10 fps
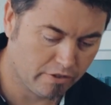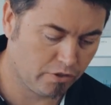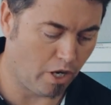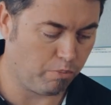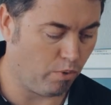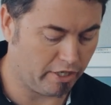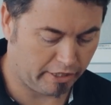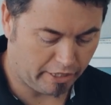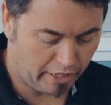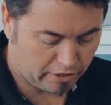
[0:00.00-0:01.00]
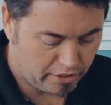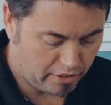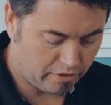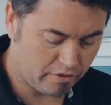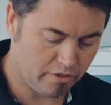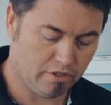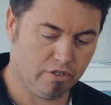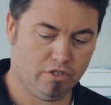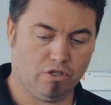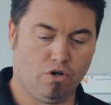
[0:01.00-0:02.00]
type 1 connector
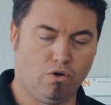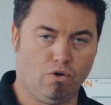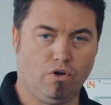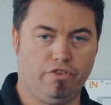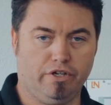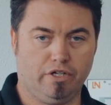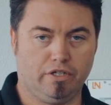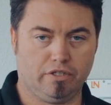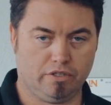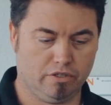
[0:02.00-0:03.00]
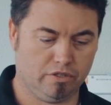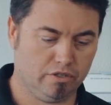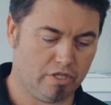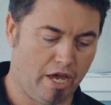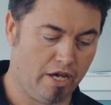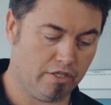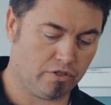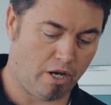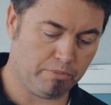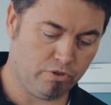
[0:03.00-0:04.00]
or the
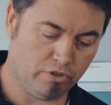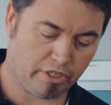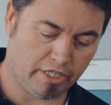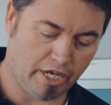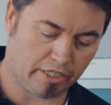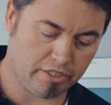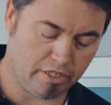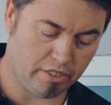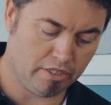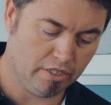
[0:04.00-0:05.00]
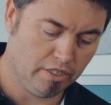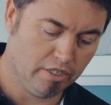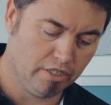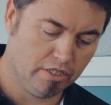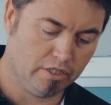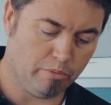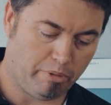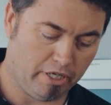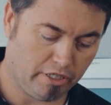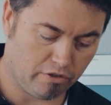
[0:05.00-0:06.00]
type 2 connector,
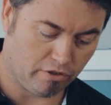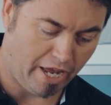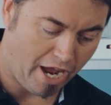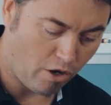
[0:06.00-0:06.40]
depending on